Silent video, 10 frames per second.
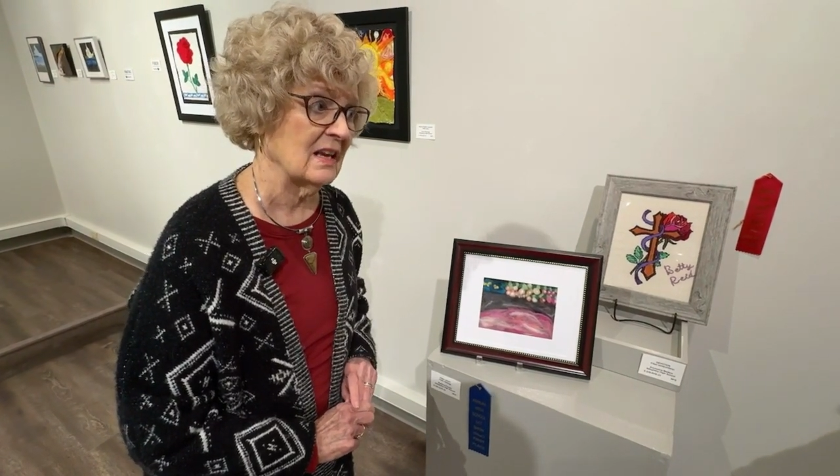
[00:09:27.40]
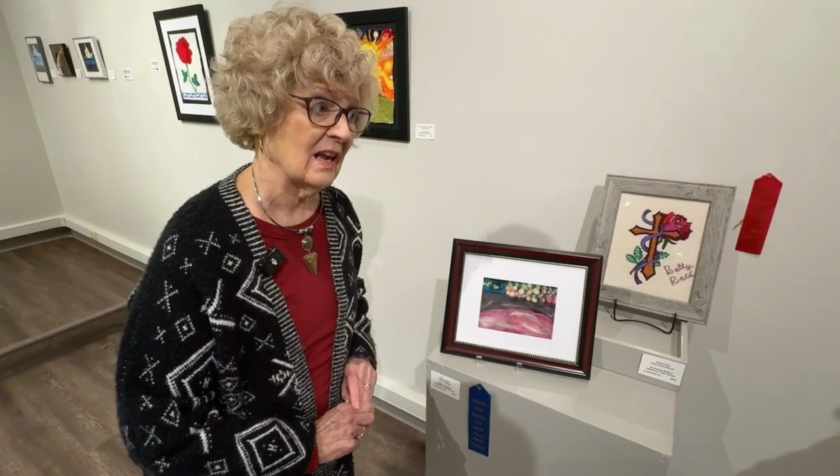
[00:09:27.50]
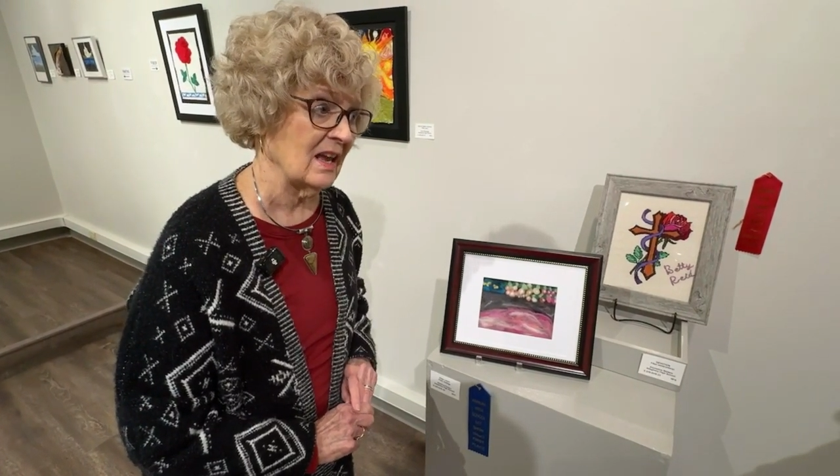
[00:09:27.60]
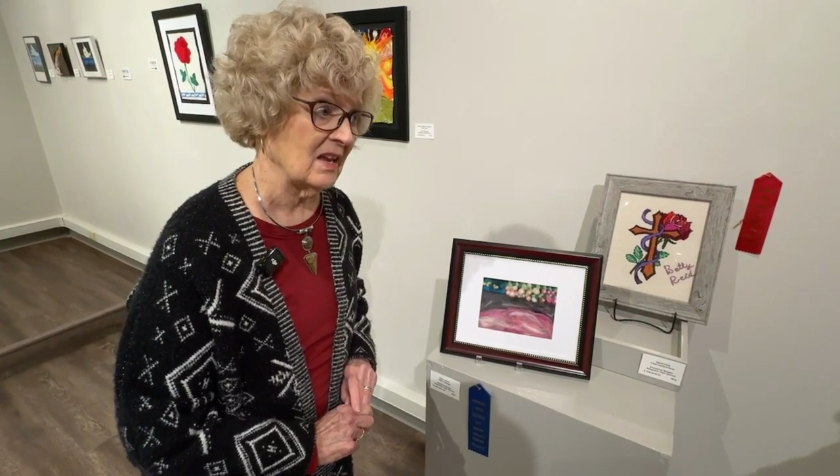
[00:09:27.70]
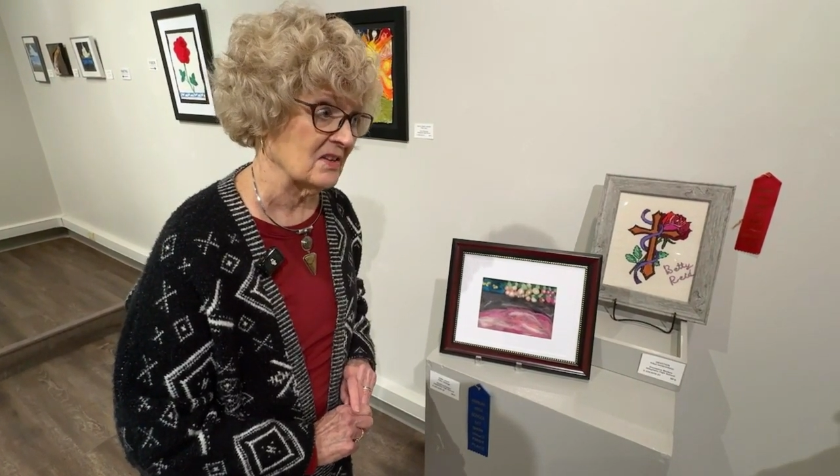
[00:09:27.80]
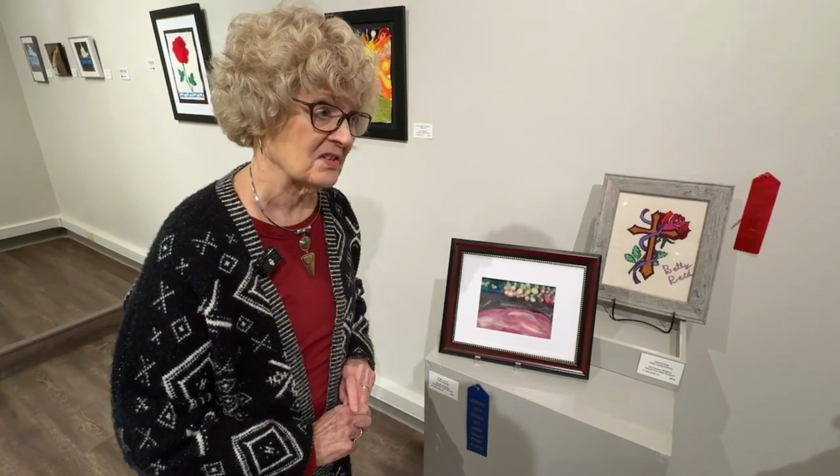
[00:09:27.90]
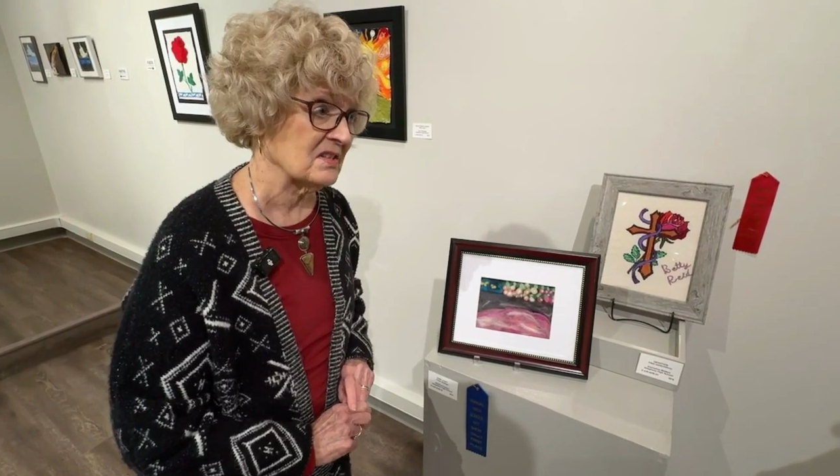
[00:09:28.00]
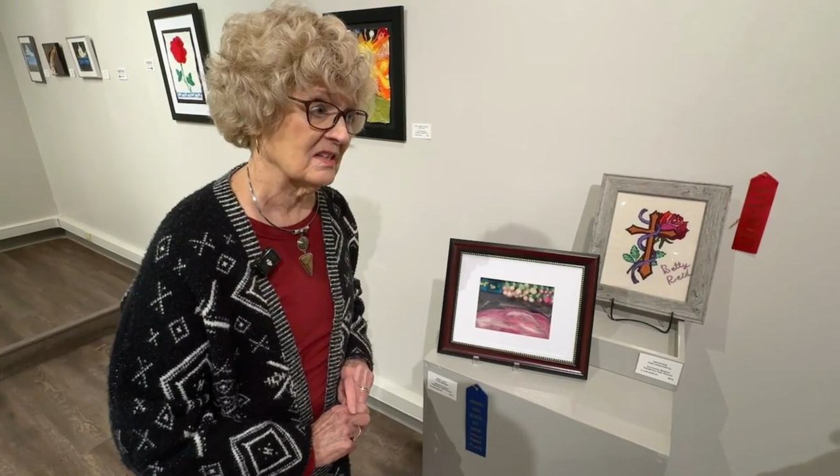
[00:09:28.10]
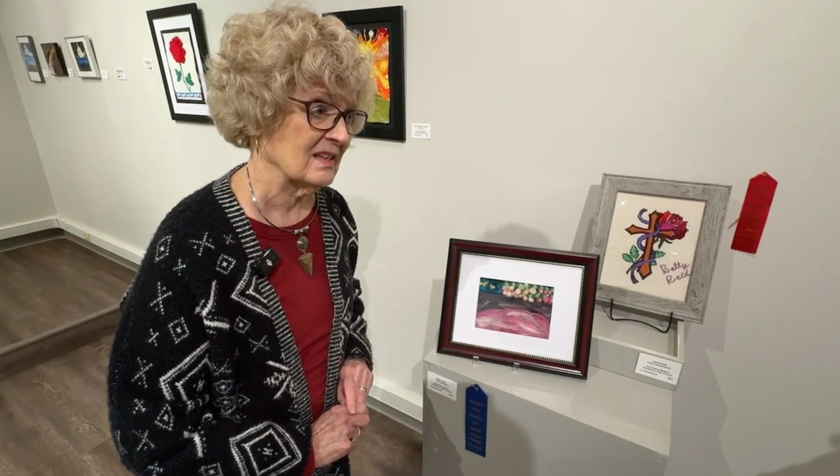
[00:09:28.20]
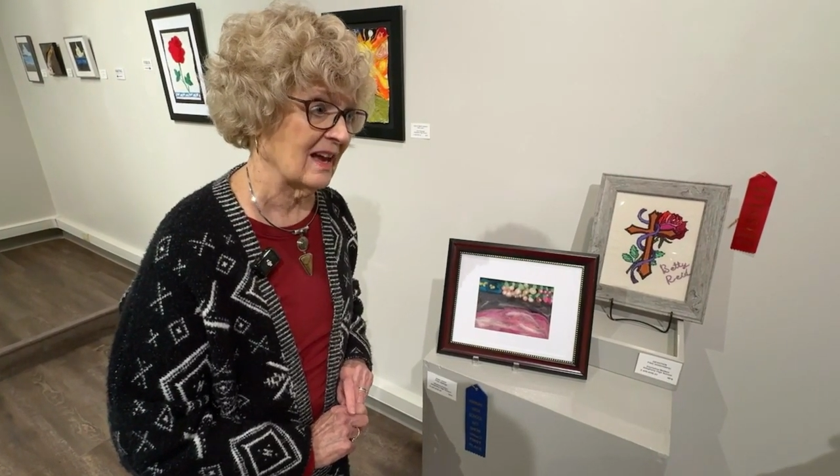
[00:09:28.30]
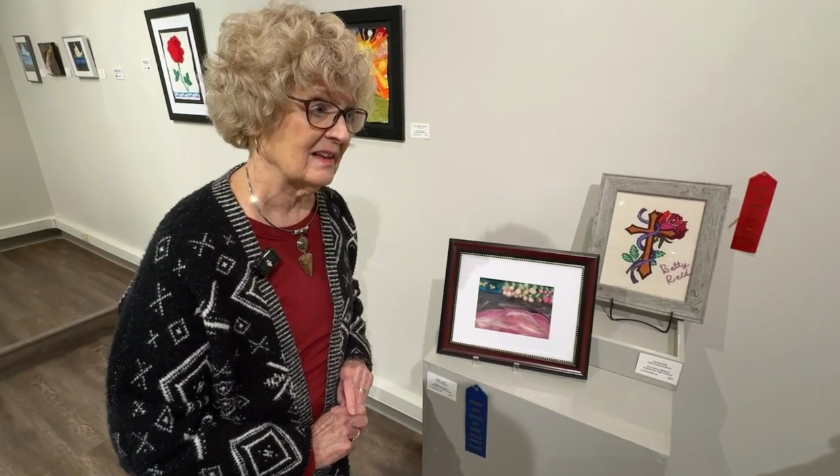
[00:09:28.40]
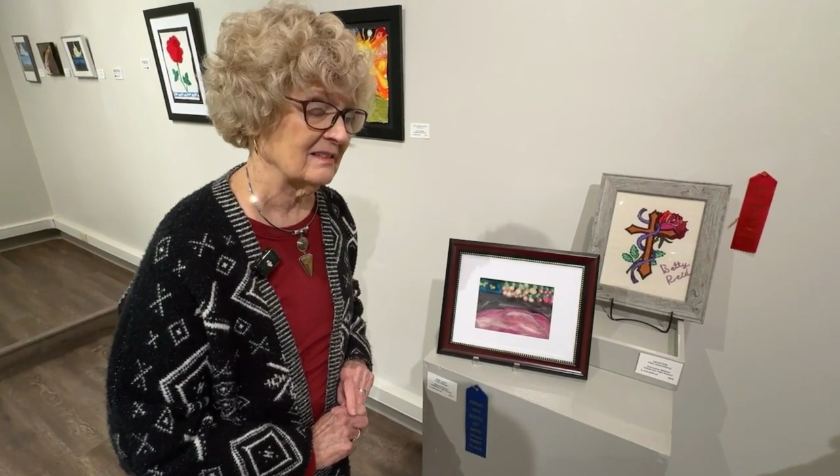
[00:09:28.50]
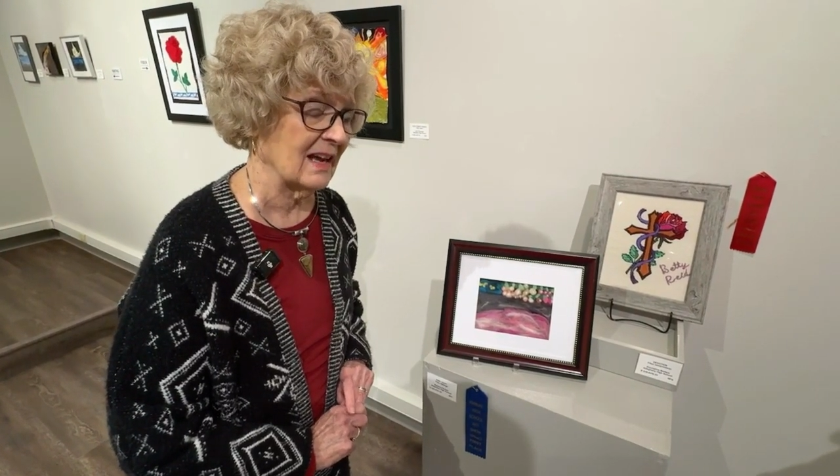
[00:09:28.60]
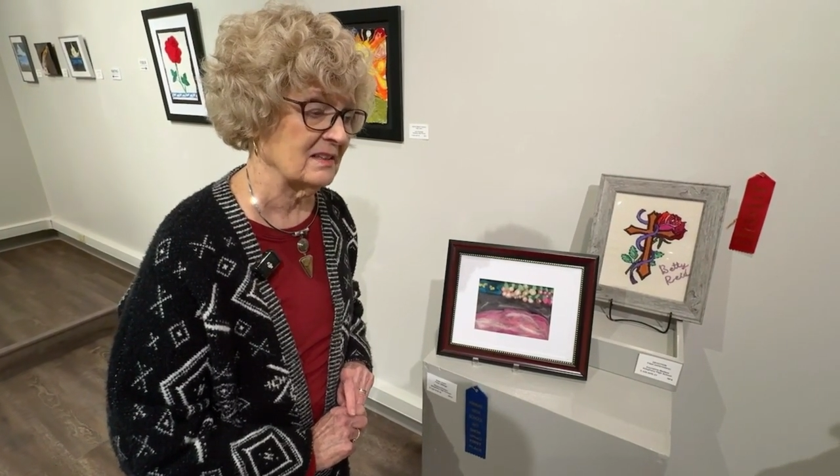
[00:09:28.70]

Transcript: yes I,